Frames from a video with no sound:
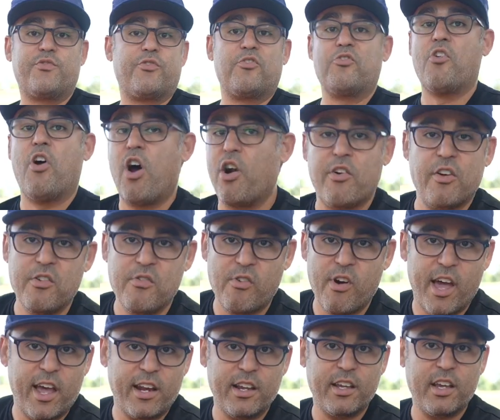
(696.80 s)
Ferrari
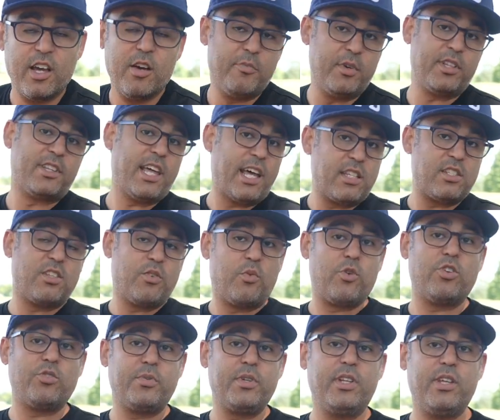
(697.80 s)
red. But that's the
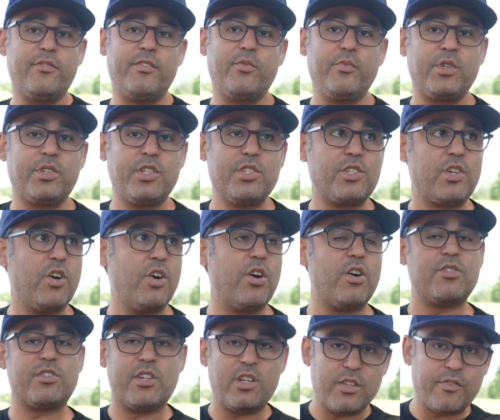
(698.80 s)
world we live in with these
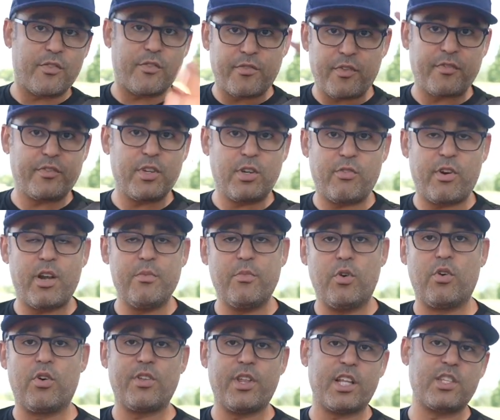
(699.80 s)
cars, and it's for 50 grand
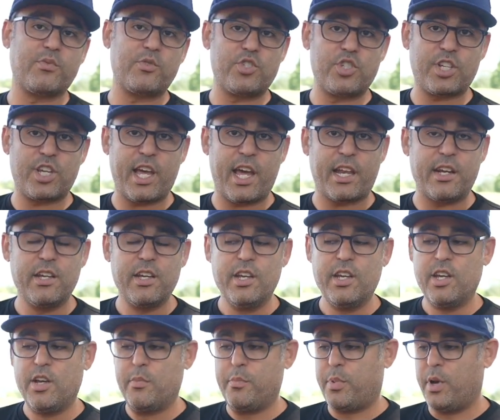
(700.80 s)
more, that's what you get.
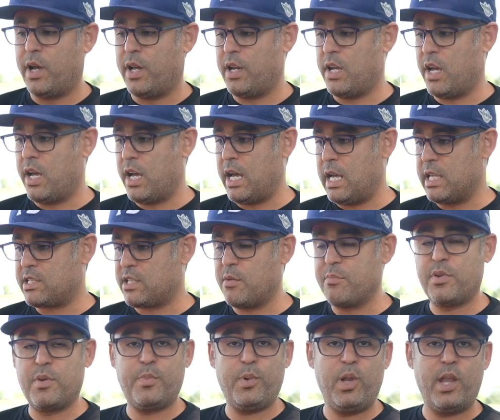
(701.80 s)
But some
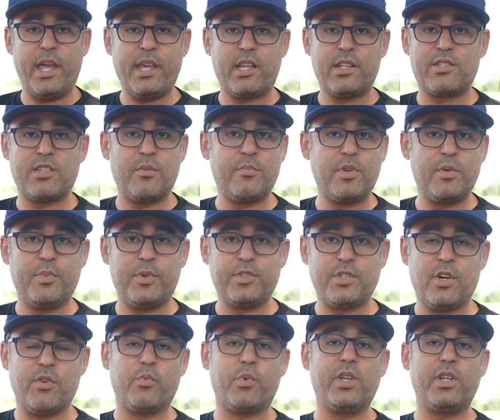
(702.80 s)
people like it, some people
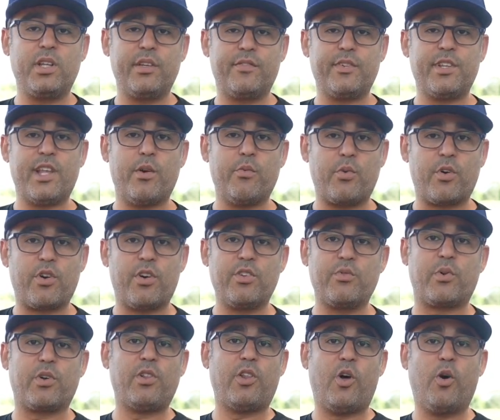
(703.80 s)
don't. We live in that world
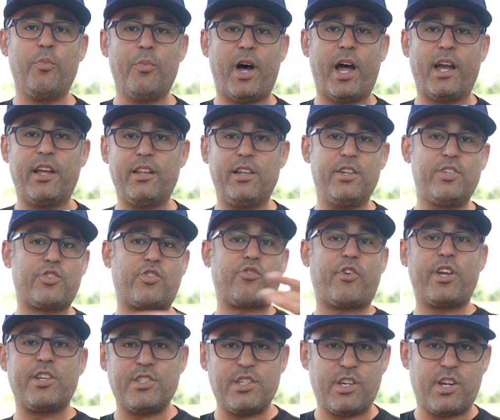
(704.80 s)
where low mileage,
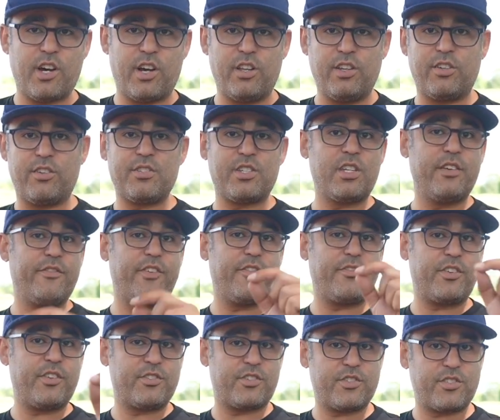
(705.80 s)
crazy colors, even
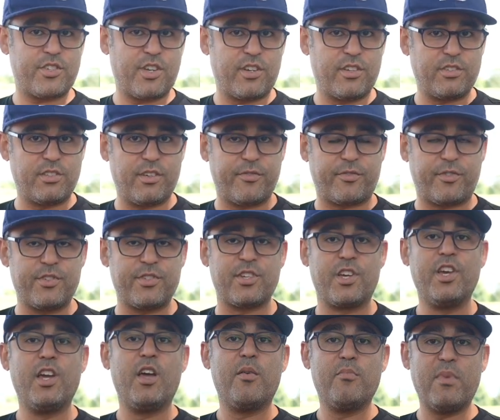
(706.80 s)
if there's a subtle difference,
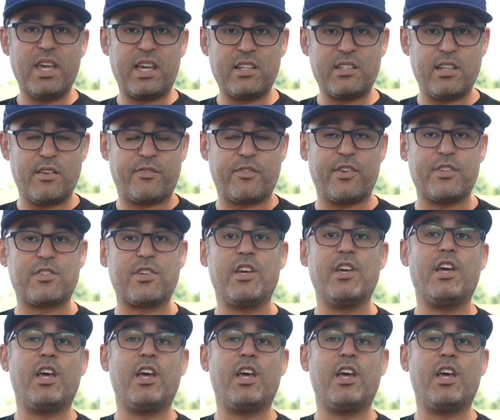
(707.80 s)
make a difference.